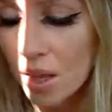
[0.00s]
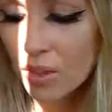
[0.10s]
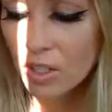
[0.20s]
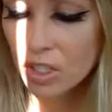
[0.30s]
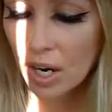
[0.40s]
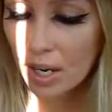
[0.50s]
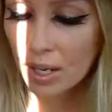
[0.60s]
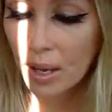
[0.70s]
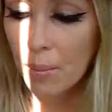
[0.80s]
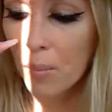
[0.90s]
They're trying to
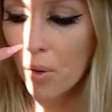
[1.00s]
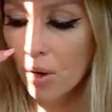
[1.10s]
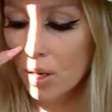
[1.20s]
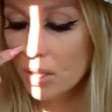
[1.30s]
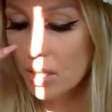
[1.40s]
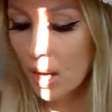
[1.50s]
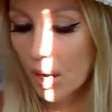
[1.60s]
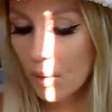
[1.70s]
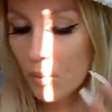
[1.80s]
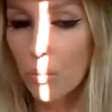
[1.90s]
get more
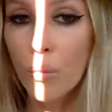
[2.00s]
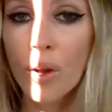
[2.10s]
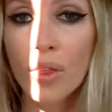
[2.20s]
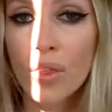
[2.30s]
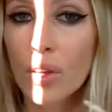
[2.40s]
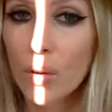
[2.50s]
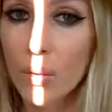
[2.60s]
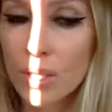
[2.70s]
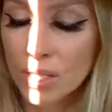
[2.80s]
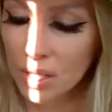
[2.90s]
time with you
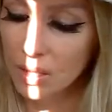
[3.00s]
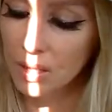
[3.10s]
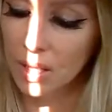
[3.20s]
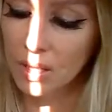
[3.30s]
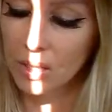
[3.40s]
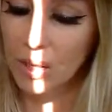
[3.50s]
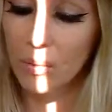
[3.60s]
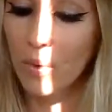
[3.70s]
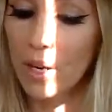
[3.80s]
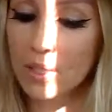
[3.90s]
until thing
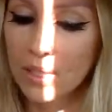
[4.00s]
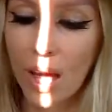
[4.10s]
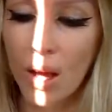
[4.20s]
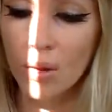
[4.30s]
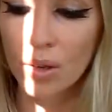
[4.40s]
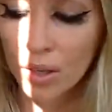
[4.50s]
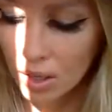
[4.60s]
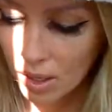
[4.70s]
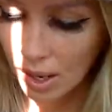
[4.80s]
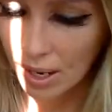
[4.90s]
it runs out.
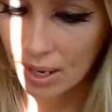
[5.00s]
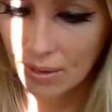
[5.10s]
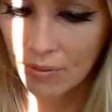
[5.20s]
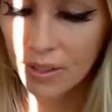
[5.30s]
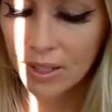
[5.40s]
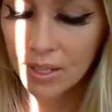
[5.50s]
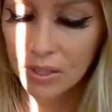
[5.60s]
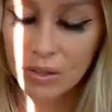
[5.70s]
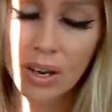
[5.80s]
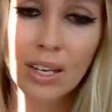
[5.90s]
And I feel
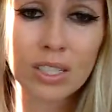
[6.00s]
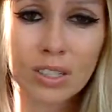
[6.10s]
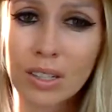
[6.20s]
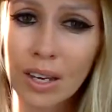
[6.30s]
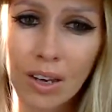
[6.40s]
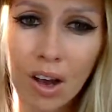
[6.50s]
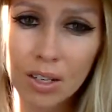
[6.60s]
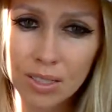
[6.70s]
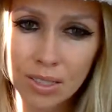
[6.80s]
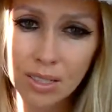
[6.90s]
like you guys are like,
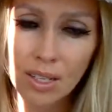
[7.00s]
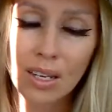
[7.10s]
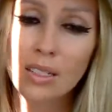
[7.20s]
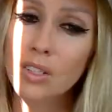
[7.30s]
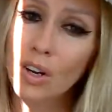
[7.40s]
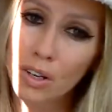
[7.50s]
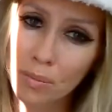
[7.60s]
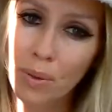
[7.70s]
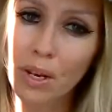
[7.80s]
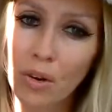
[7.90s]
honestly, it's already
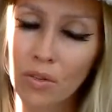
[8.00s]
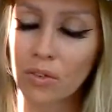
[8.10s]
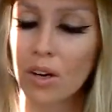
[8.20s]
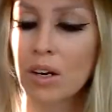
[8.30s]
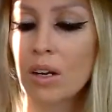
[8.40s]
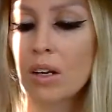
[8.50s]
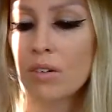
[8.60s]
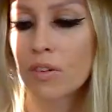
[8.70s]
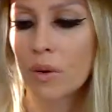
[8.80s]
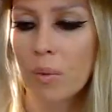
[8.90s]
been over
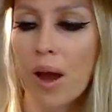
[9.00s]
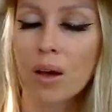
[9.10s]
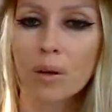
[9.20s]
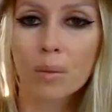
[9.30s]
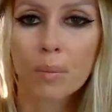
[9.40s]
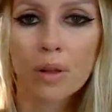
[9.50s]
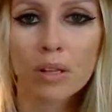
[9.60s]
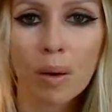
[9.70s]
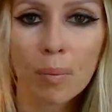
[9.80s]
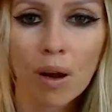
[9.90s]
for a while.
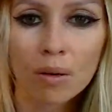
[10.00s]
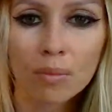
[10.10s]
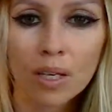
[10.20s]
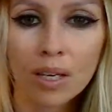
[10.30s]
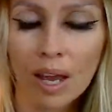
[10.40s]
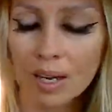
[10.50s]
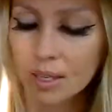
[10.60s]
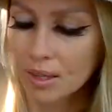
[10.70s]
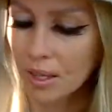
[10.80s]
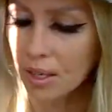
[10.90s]
Pull up on me,
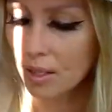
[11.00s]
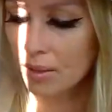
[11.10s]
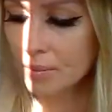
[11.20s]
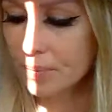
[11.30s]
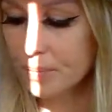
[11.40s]
anything.